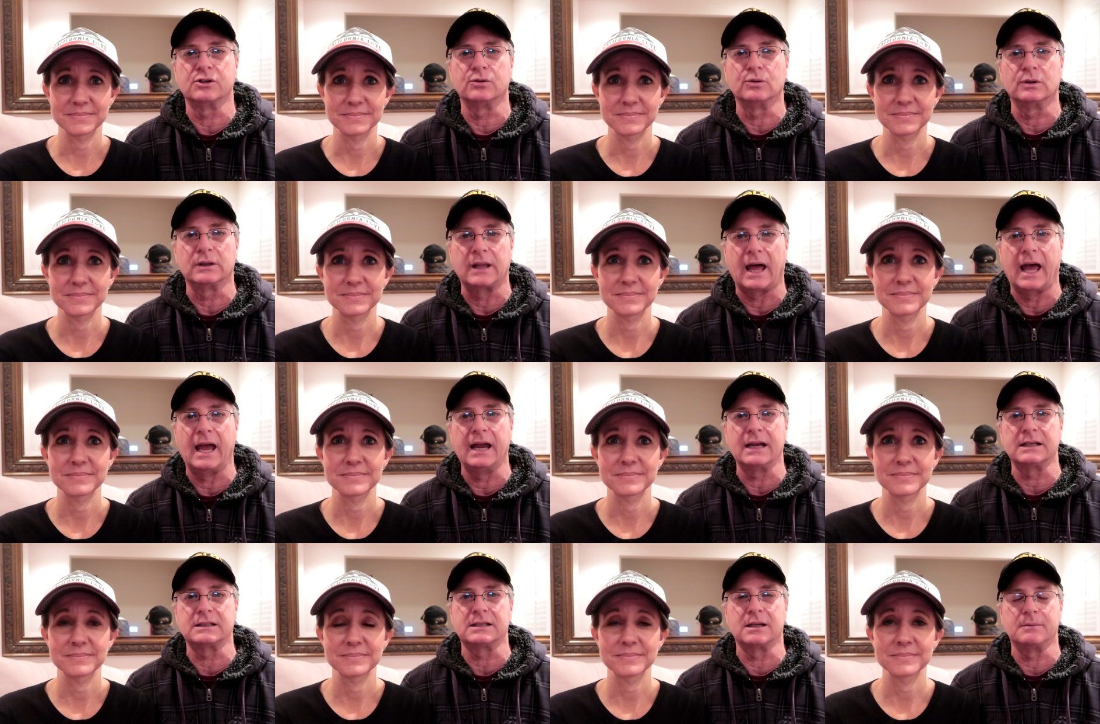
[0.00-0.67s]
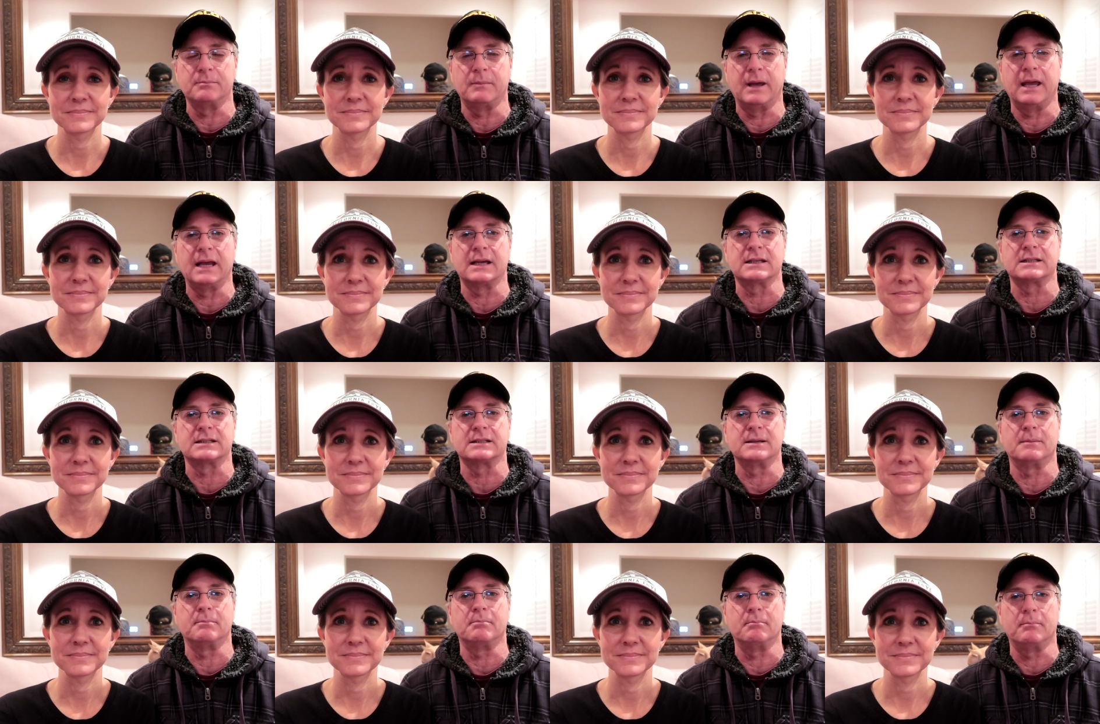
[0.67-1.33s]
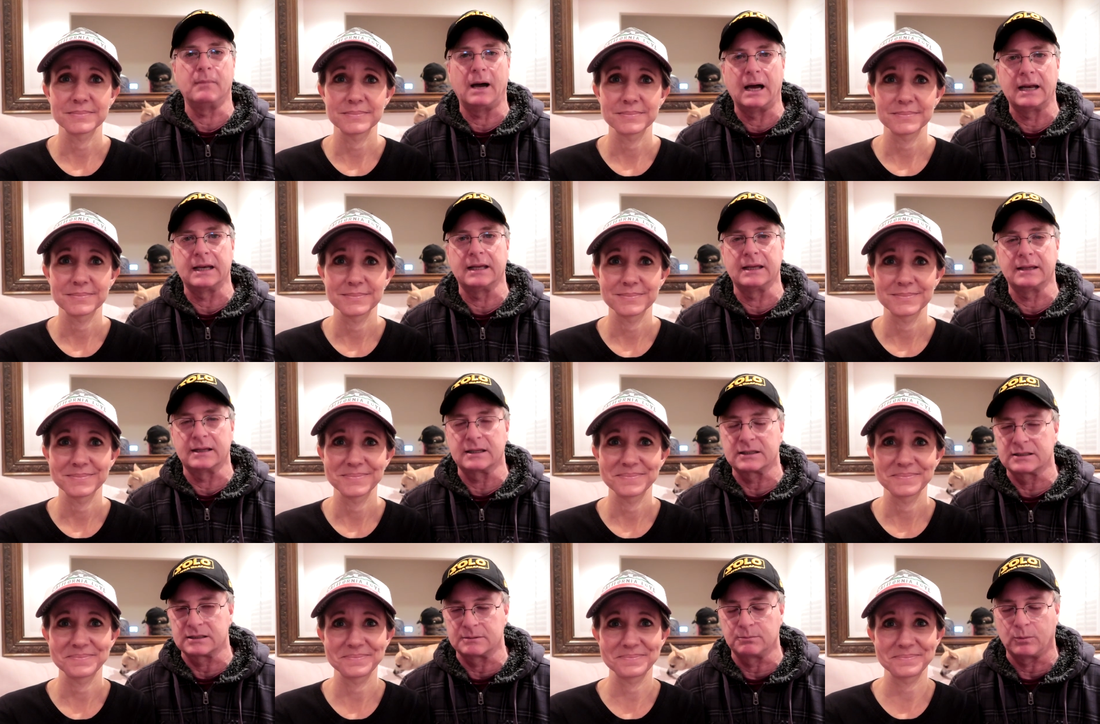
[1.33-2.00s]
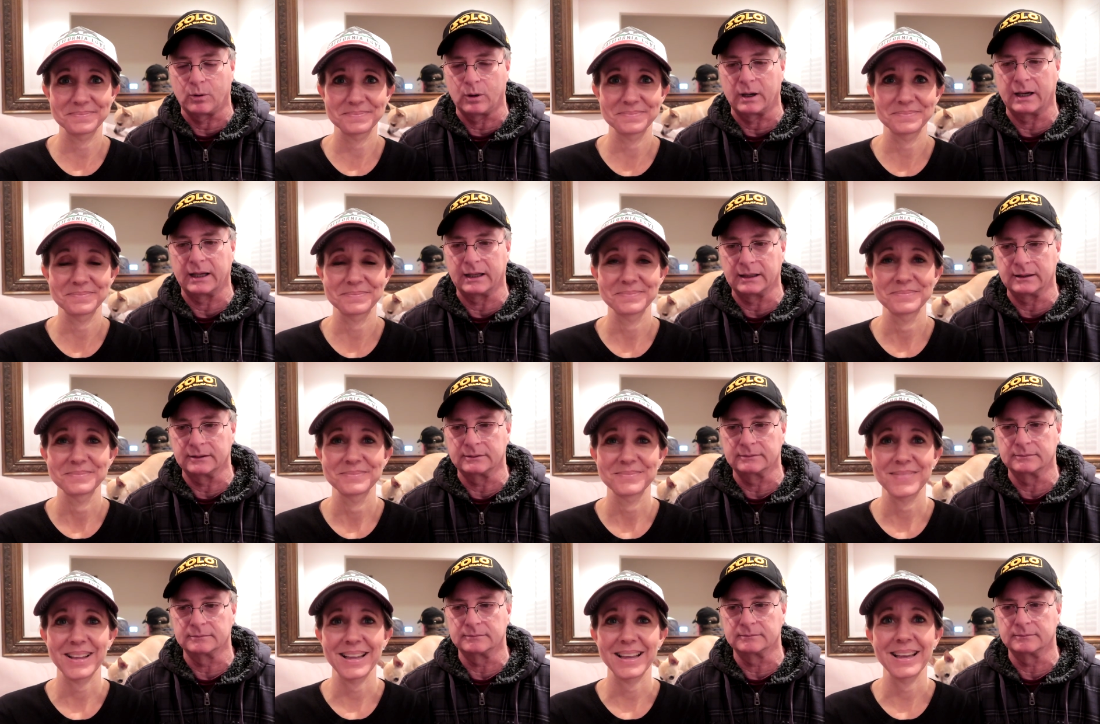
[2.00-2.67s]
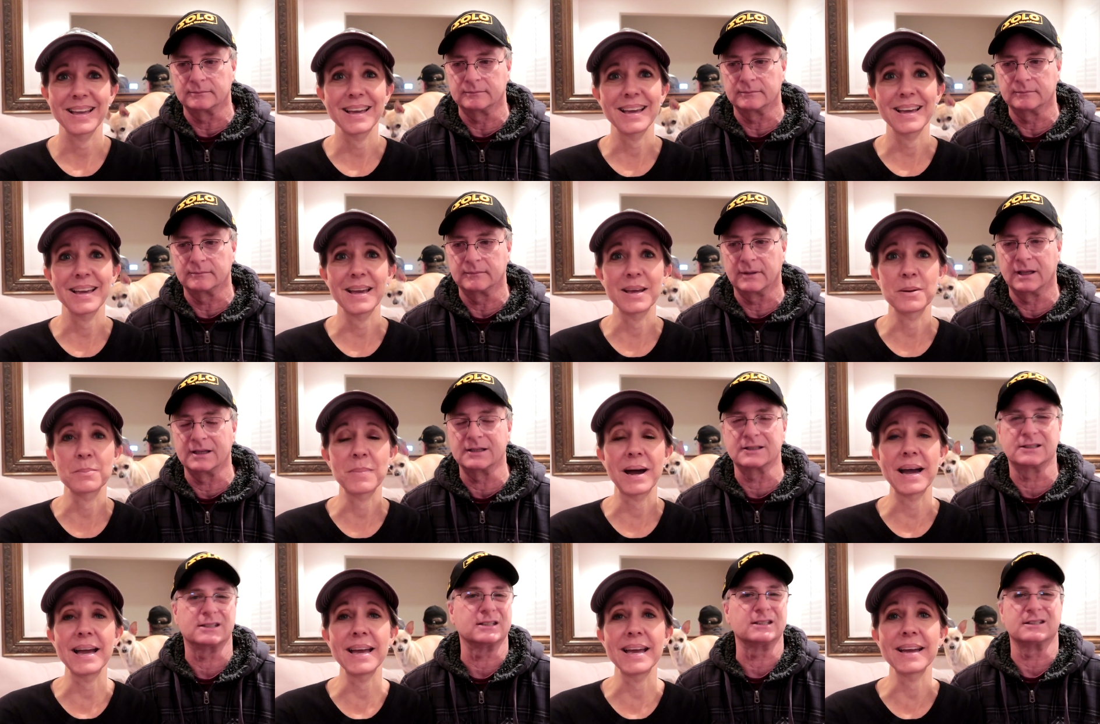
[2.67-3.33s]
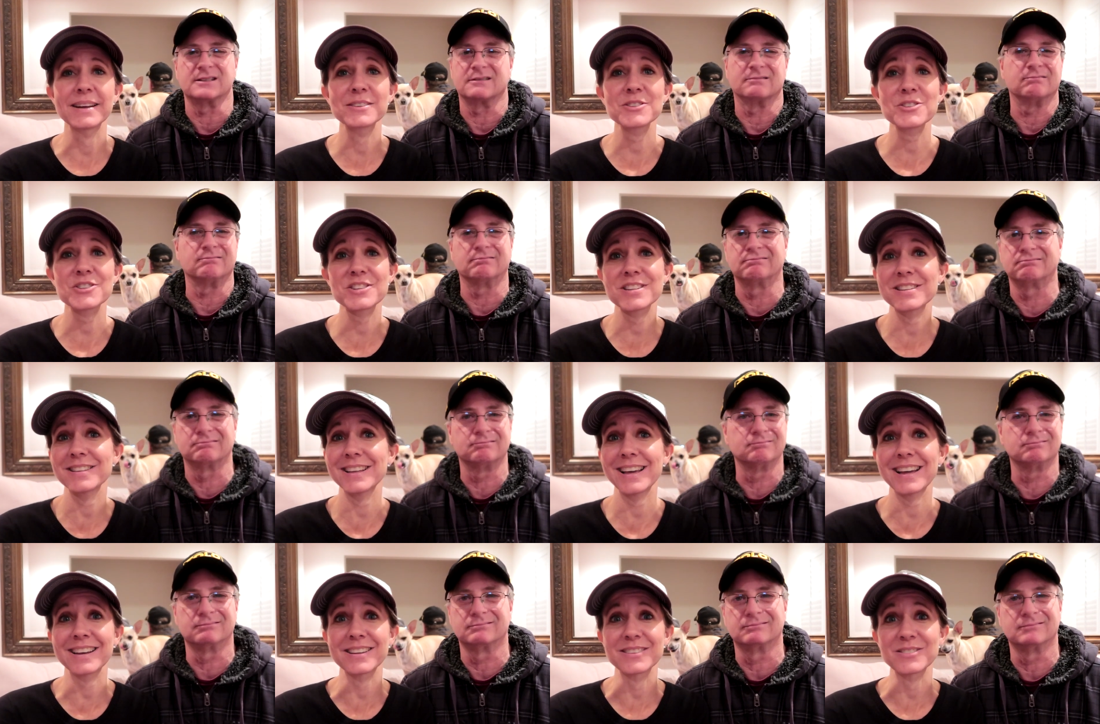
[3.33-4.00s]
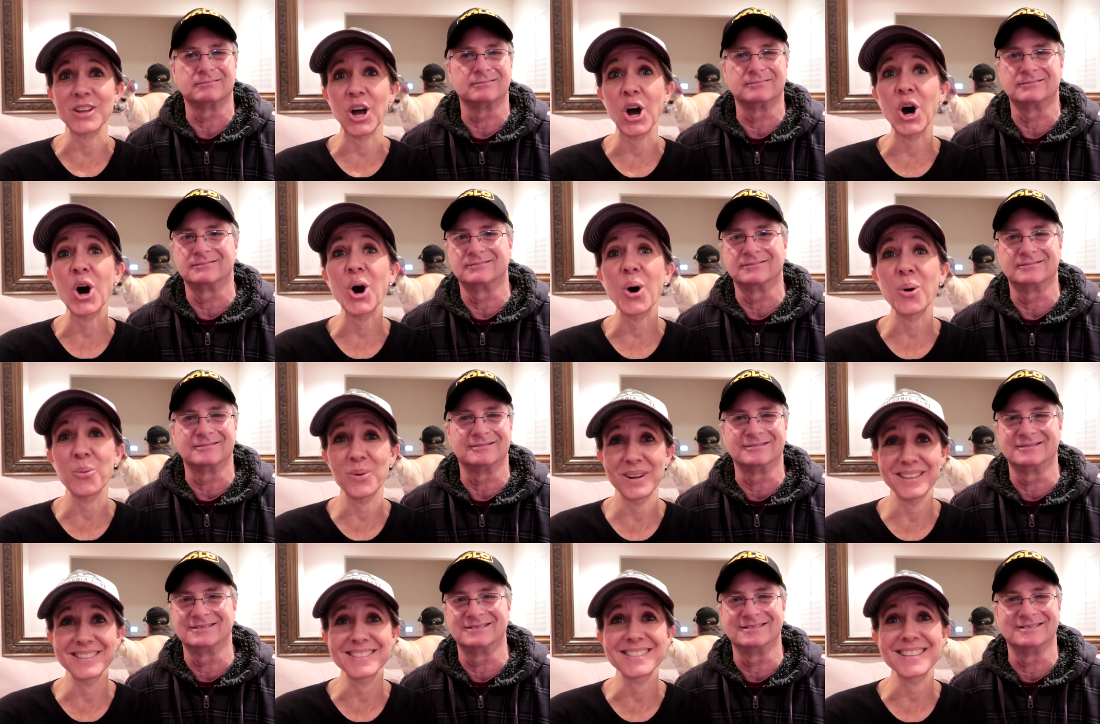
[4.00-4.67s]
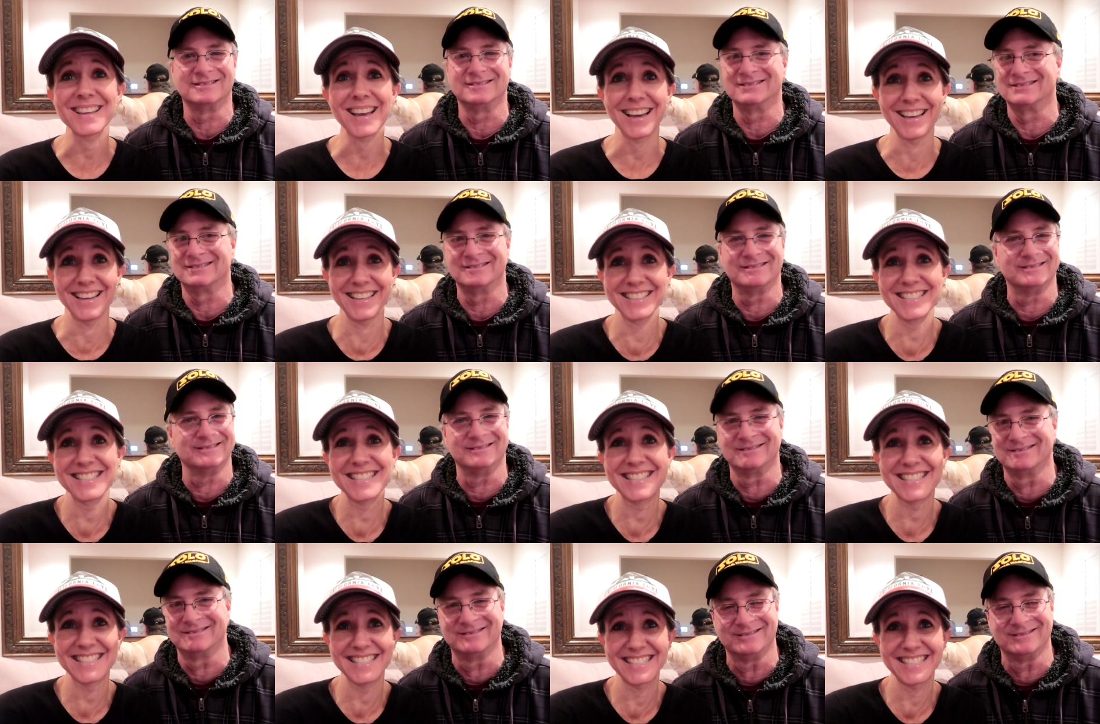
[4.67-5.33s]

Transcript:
Speaker 1: you like to make some money this morning?"
Speaker 2: And, and my answer to that is always yes.